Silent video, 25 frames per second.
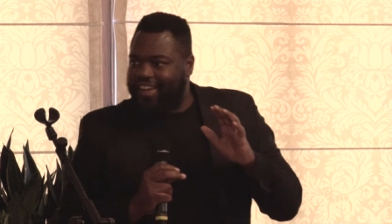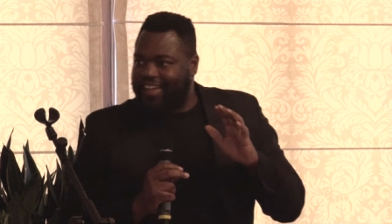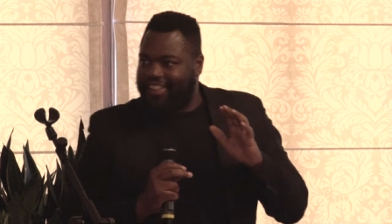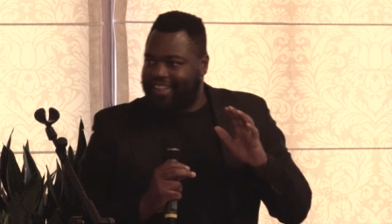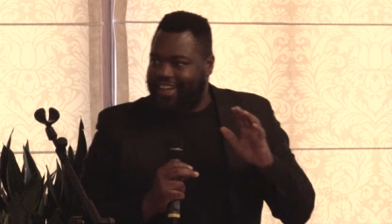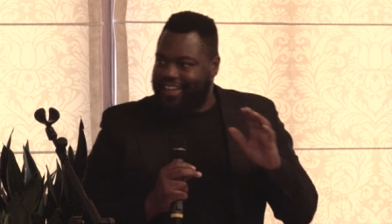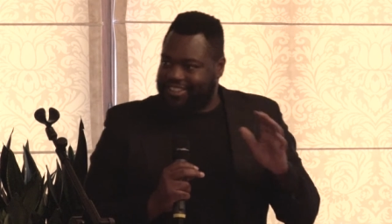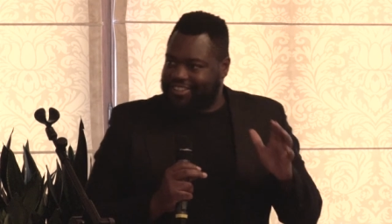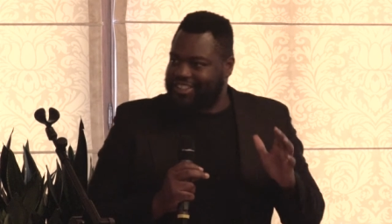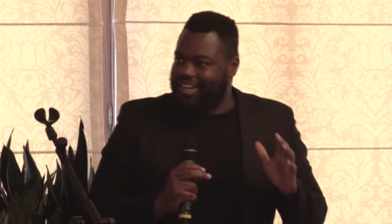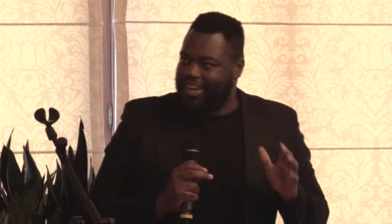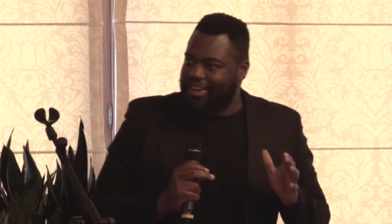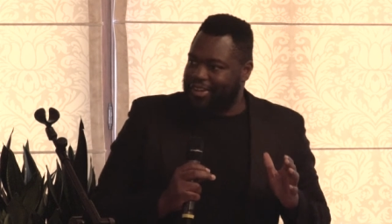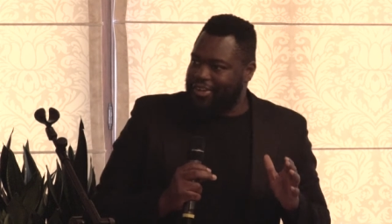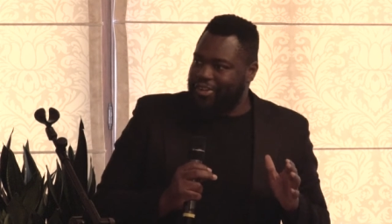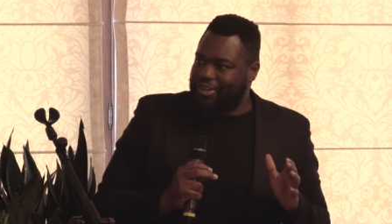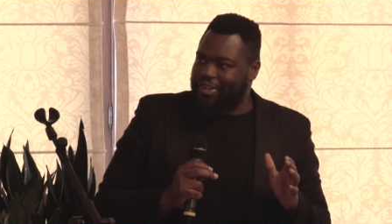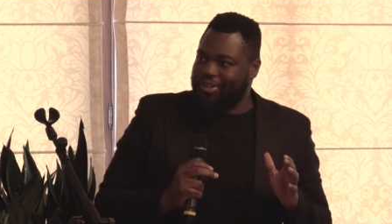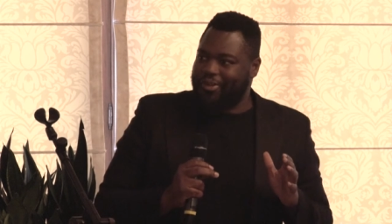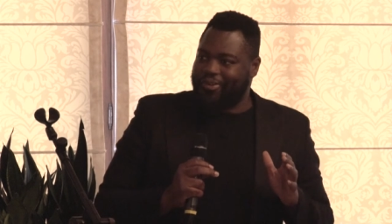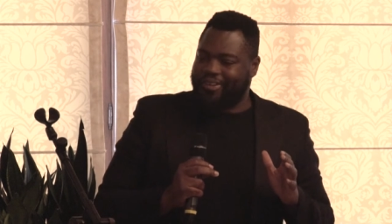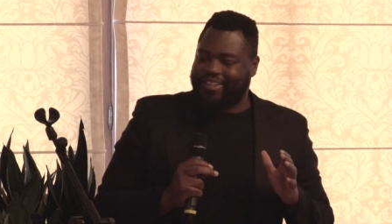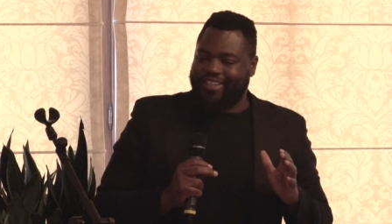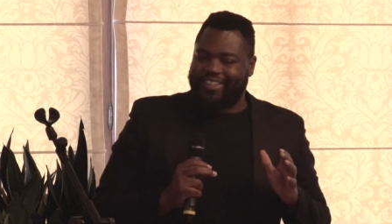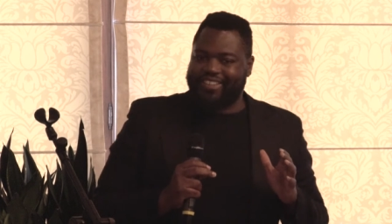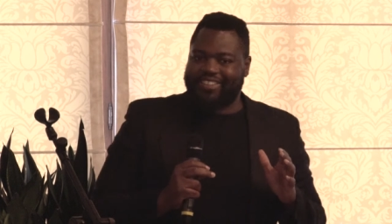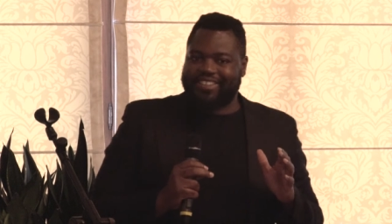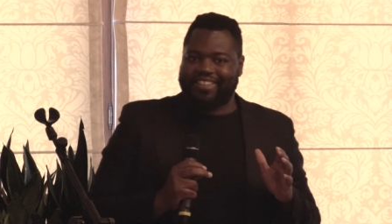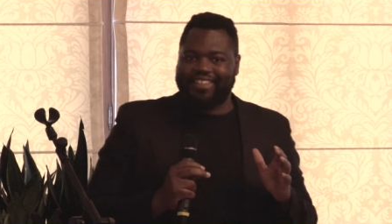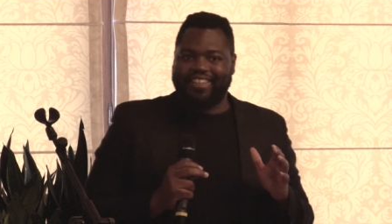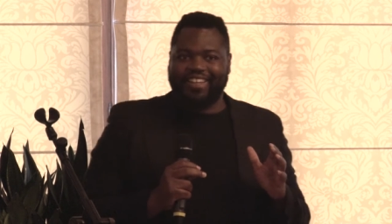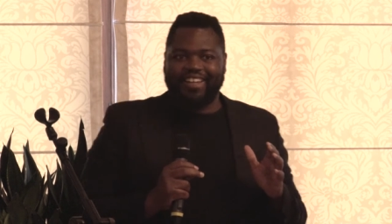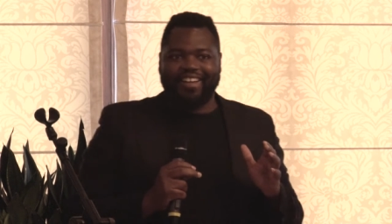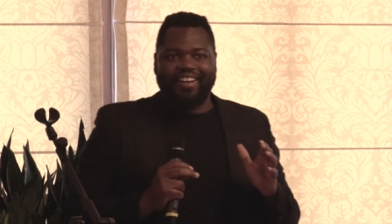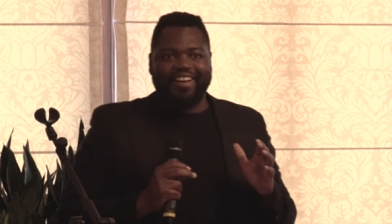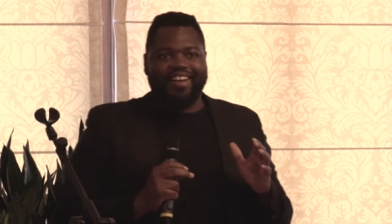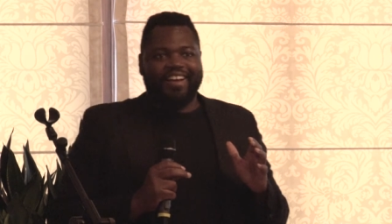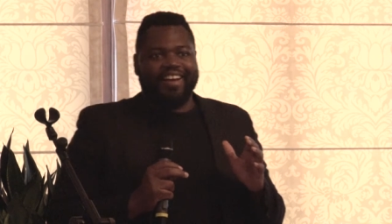That's how you do it.
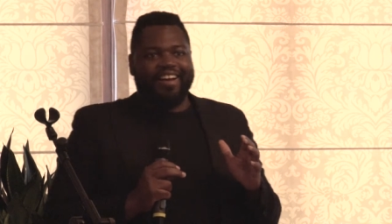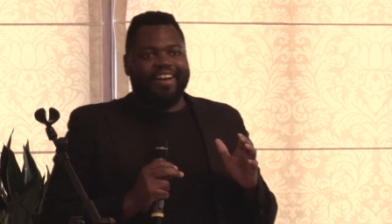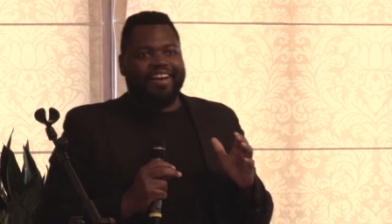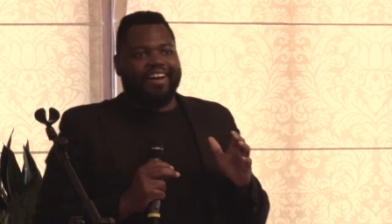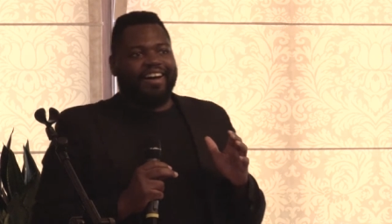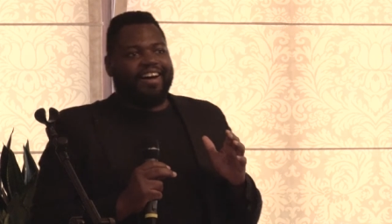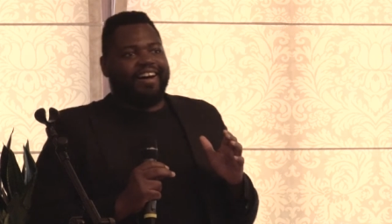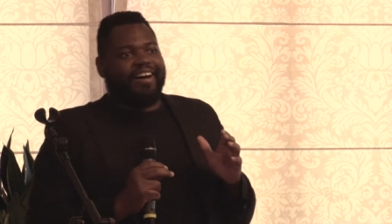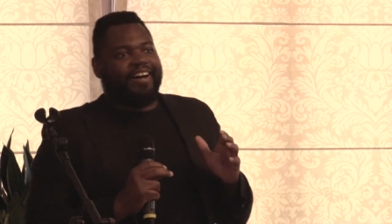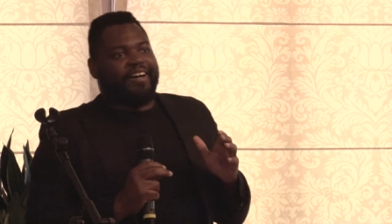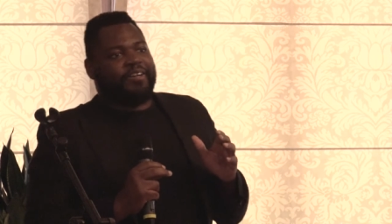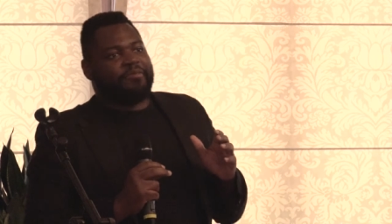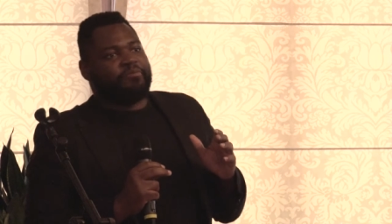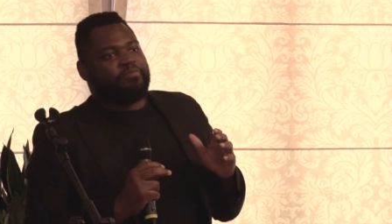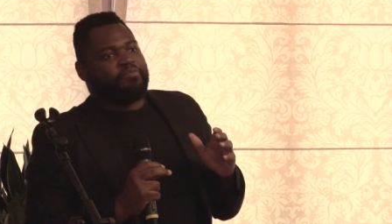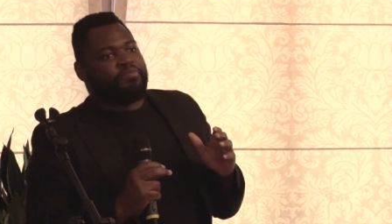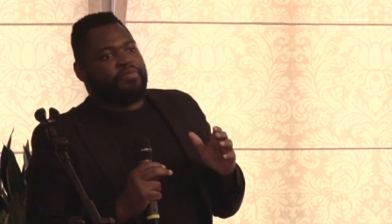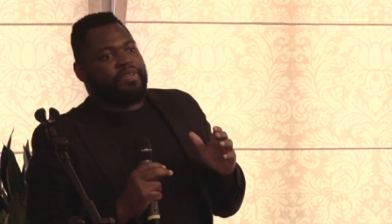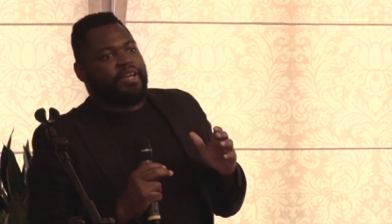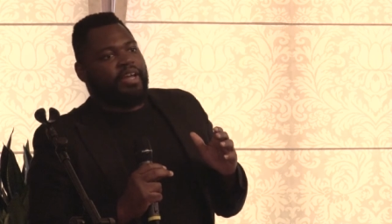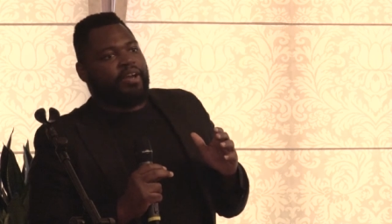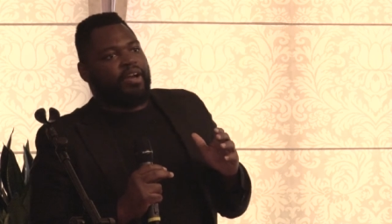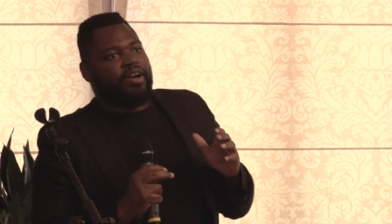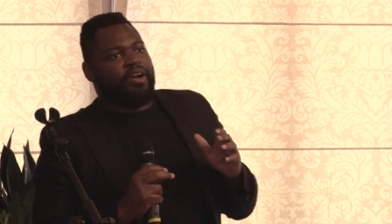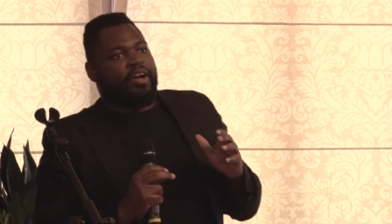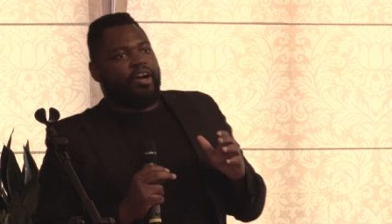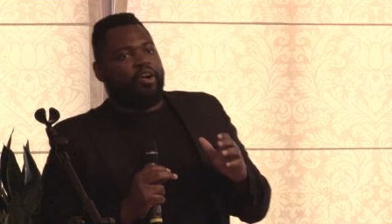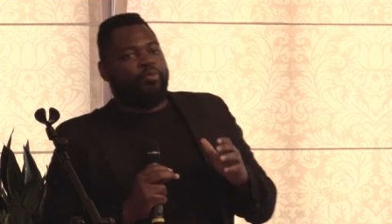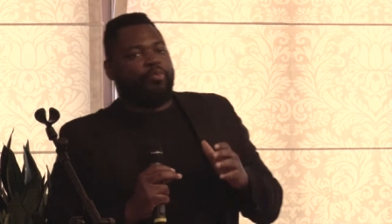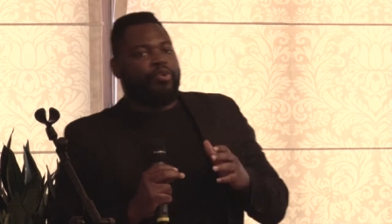Um, uh,